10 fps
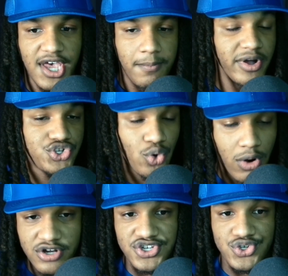But
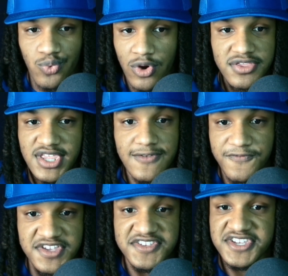Georgia's run
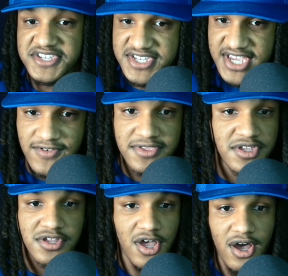defense is seventh in
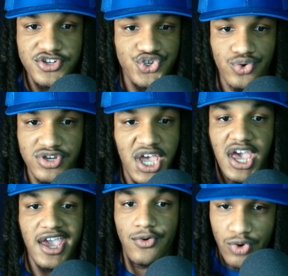the country
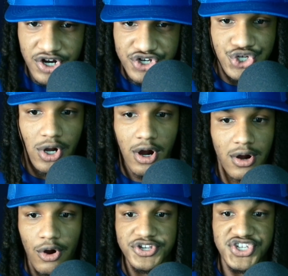and rushing yard
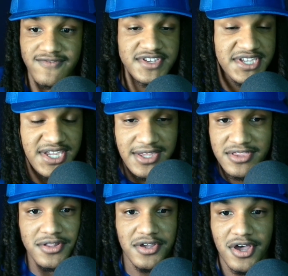or 17th
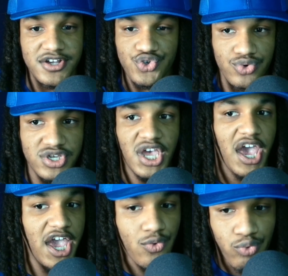in the country
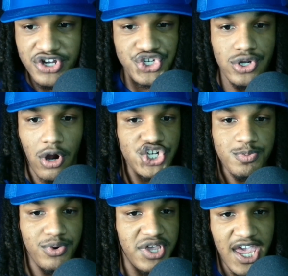and rushing yards
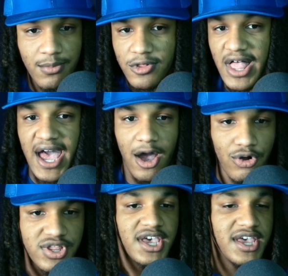per game
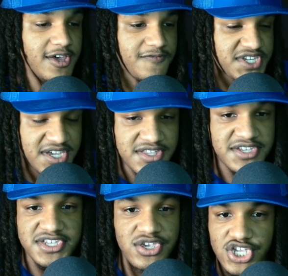allowed. If
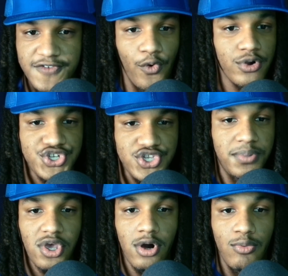Tennessee is forced to
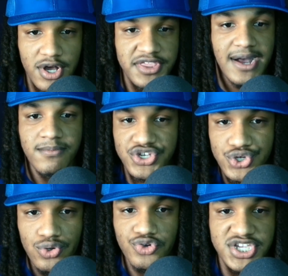be a one
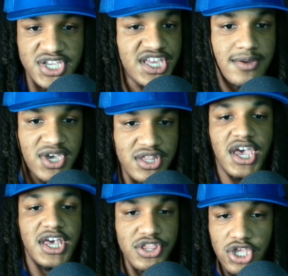dimensional team and
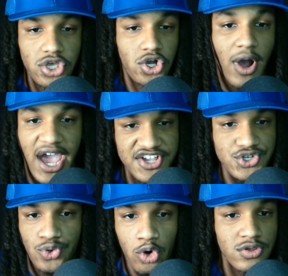Nico has
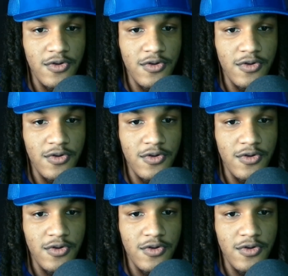to throw the